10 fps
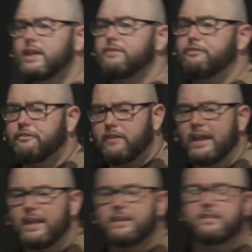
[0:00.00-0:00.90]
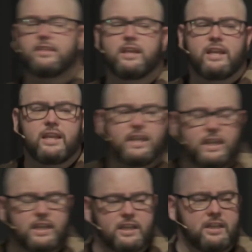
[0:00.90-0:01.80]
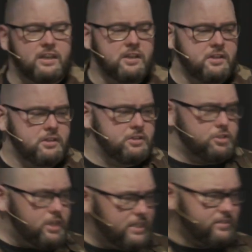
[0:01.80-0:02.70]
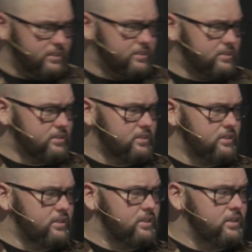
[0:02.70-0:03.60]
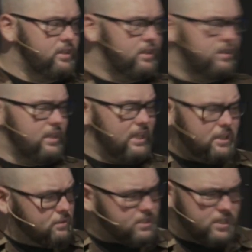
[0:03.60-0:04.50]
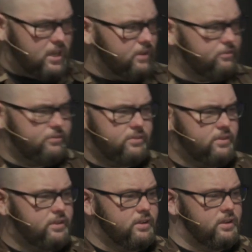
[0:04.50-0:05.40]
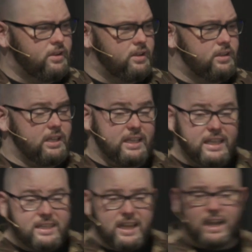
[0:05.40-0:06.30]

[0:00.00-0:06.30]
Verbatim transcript: faith in Jesus. That he was enough. He died